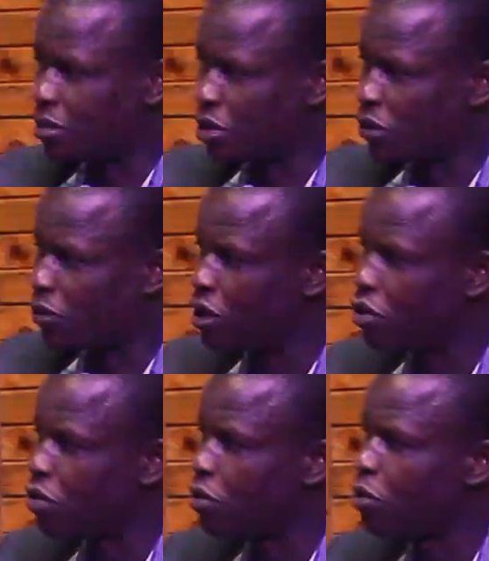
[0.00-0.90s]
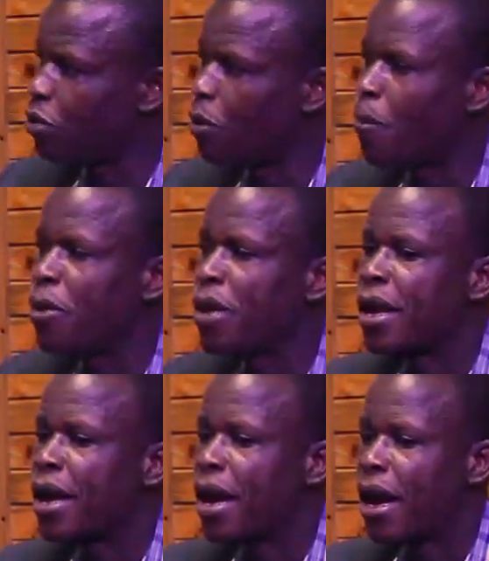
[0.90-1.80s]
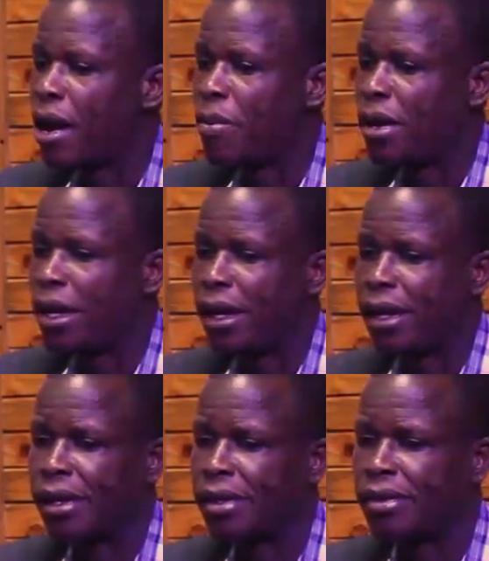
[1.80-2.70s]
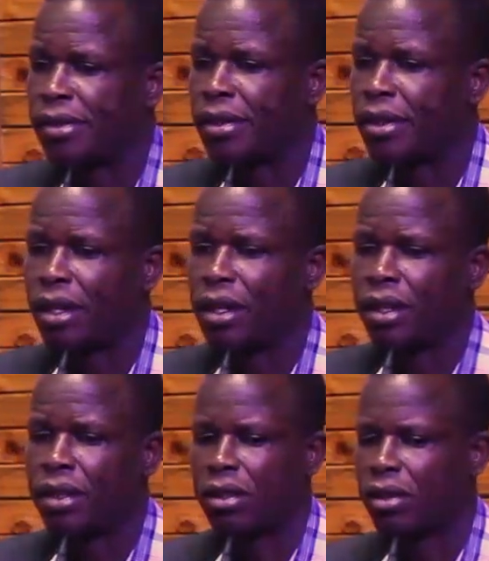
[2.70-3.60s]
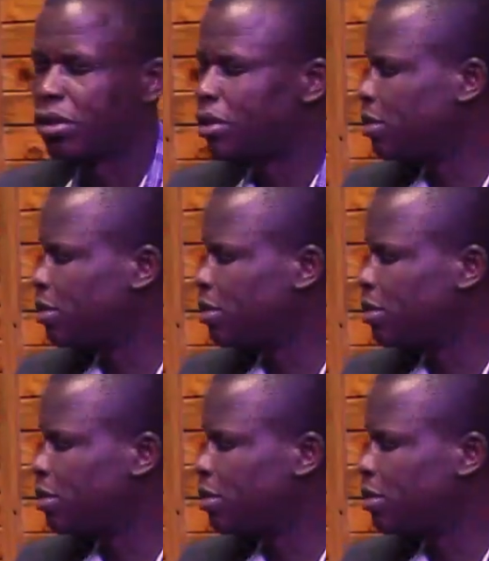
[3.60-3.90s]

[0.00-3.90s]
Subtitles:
himself into army, they call